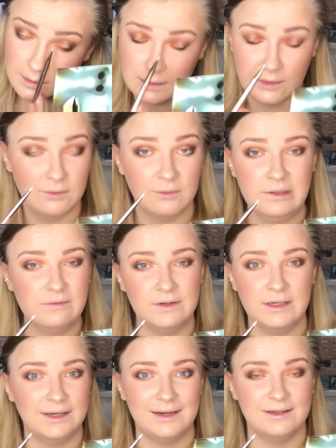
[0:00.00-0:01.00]
You don't
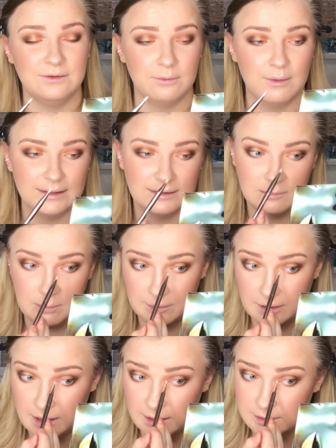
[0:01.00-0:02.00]
even need to wet the
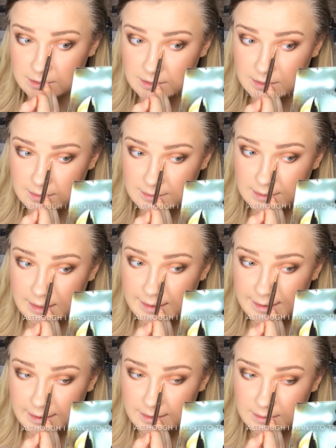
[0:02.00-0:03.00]
brush to
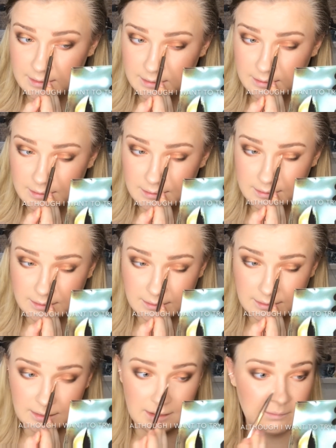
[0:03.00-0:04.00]
get
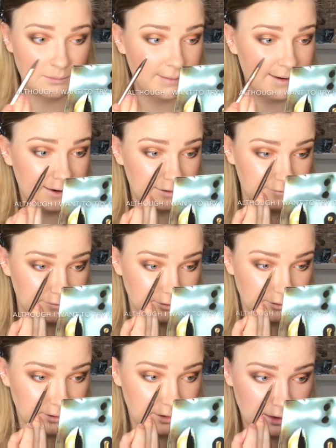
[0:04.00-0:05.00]
such an
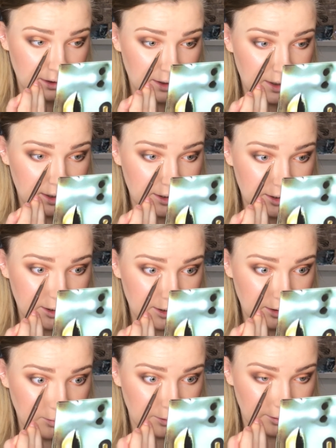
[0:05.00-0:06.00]
impactful
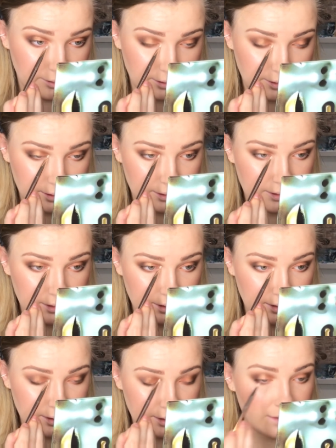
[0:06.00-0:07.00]
shimmer.
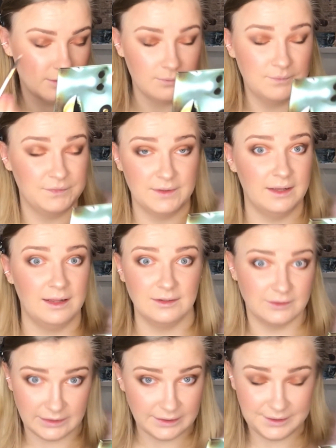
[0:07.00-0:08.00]
and I
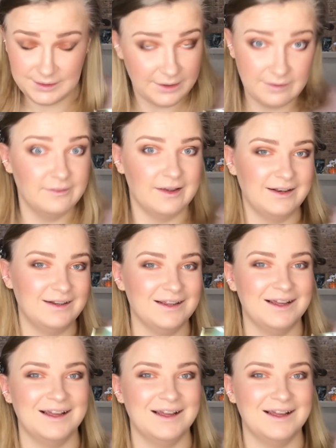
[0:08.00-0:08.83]
love it.